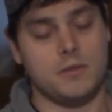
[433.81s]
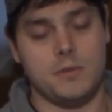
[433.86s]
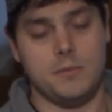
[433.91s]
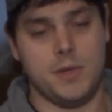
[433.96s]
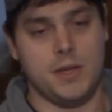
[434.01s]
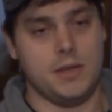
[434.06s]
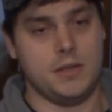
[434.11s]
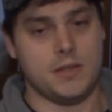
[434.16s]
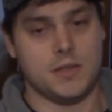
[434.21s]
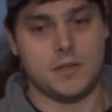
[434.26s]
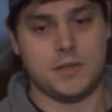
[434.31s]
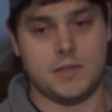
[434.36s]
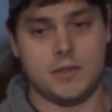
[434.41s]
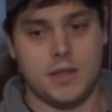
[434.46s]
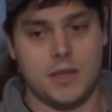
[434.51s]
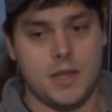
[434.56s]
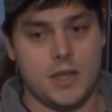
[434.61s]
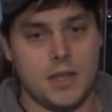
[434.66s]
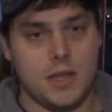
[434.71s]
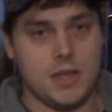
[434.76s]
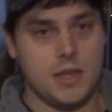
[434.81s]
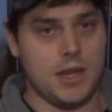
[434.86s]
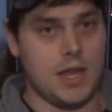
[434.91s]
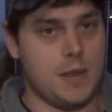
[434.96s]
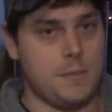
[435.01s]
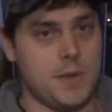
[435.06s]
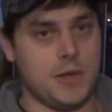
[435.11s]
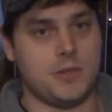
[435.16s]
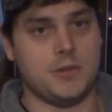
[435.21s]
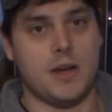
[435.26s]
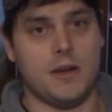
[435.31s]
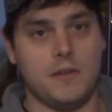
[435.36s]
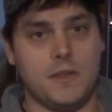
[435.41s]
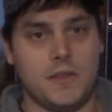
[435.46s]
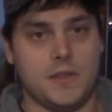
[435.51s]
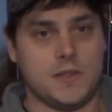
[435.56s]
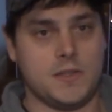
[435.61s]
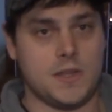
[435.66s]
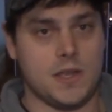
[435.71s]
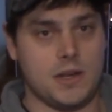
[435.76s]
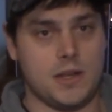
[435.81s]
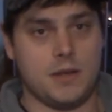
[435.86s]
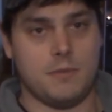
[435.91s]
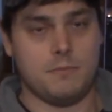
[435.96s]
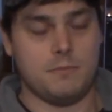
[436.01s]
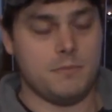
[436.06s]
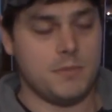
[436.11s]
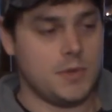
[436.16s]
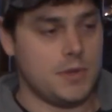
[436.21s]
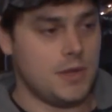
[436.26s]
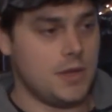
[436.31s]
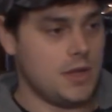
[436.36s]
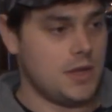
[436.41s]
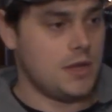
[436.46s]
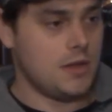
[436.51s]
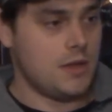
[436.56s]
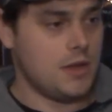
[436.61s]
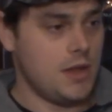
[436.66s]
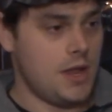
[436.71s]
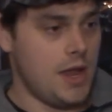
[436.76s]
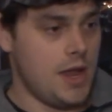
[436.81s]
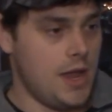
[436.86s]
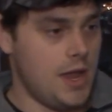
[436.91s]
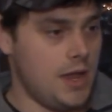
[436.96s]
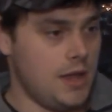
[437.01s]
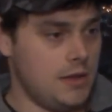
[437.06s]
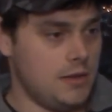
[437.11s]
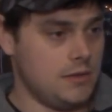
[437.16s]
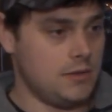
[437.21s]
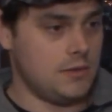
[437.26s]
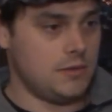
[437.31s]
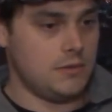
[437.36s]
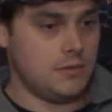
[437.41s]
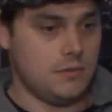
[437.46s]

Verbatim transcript: I mean, just you gotta make sure everything's set up and